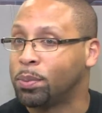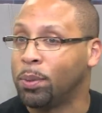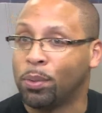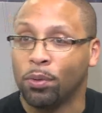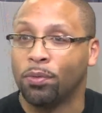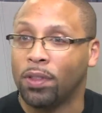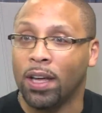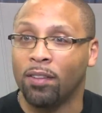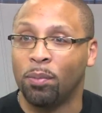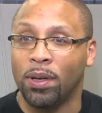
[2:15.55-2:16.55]
people
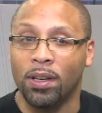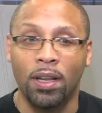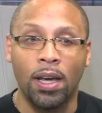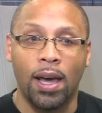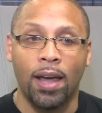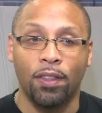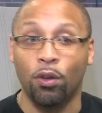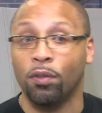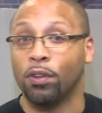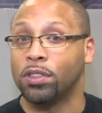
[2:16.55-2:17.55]
that have been at the
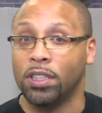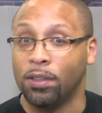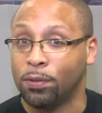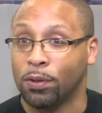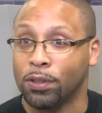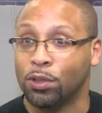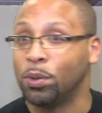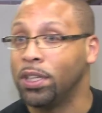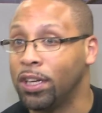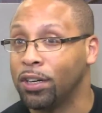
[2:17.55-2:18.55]
university for
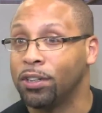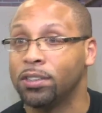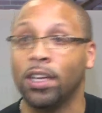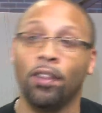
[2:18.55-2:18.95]
20 years,